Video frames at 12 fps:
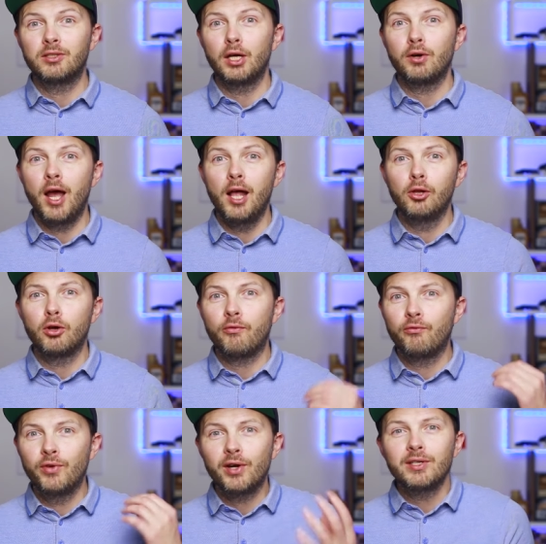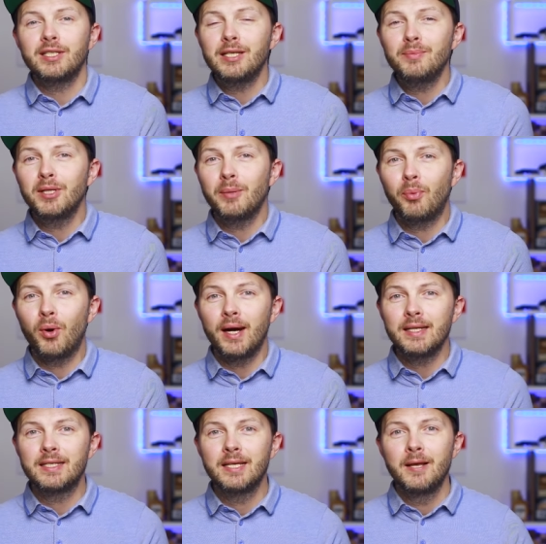there are a lot of very similar
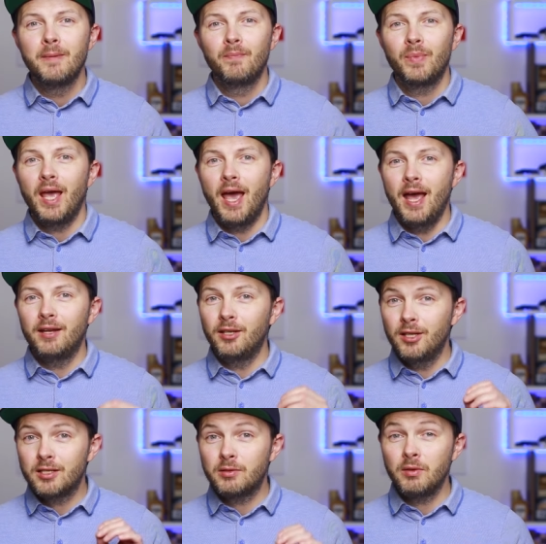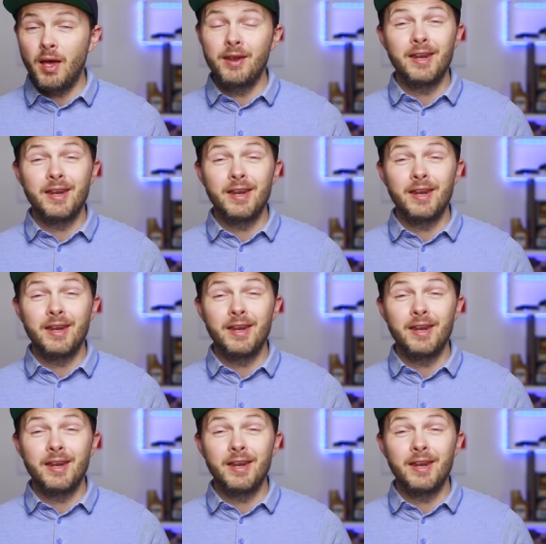parts and it is a